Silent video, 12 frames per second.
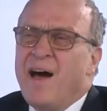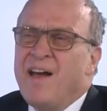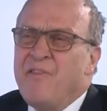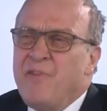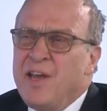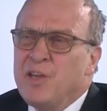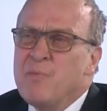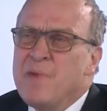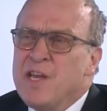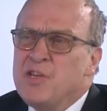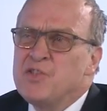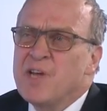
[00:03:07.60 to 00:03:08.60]
I think the
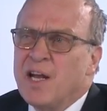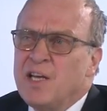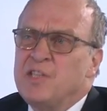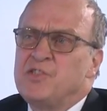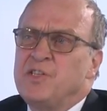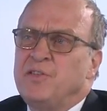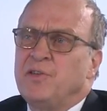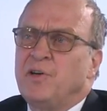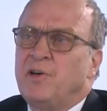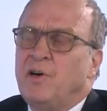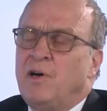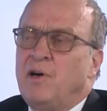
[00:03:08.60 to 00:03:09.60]
main challenges
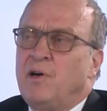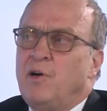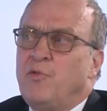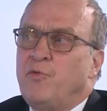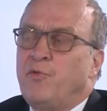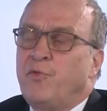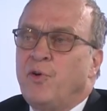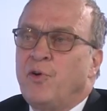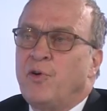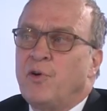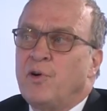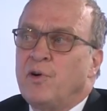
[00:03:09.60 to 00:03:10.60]

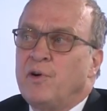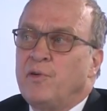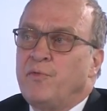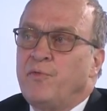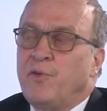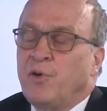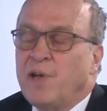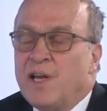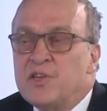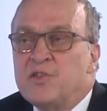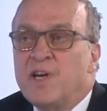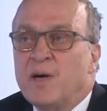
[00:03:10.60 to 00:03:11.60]
for
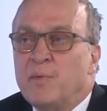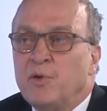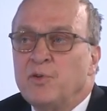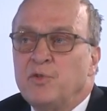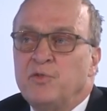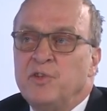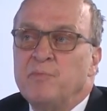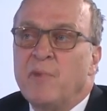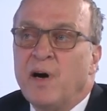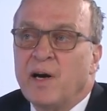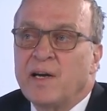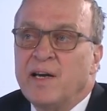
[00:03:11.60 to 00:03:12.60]
Candriam on the Swiss
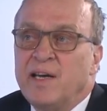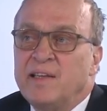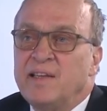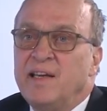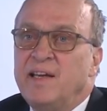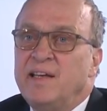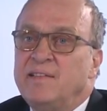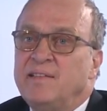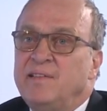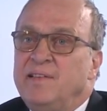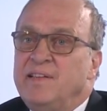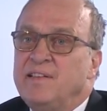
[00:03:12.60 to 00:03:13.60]
market
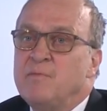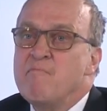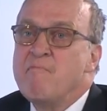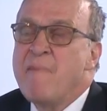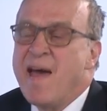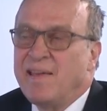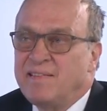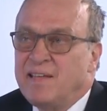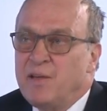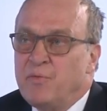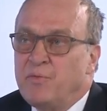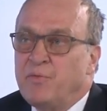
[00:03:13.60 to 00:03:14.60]
is this
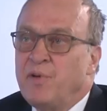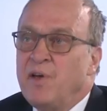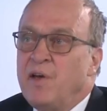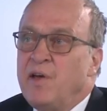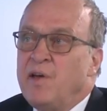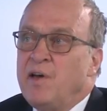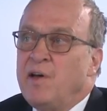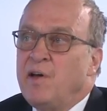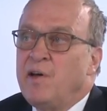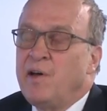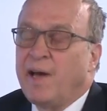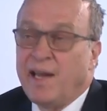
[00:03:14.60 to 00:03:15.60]
massive
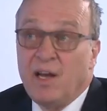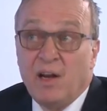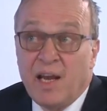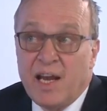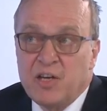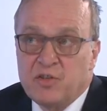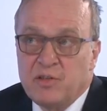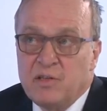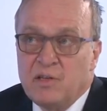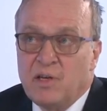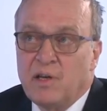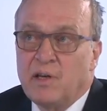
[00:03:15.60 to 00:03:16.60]

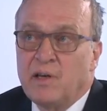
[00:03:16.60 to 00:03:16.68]
regulation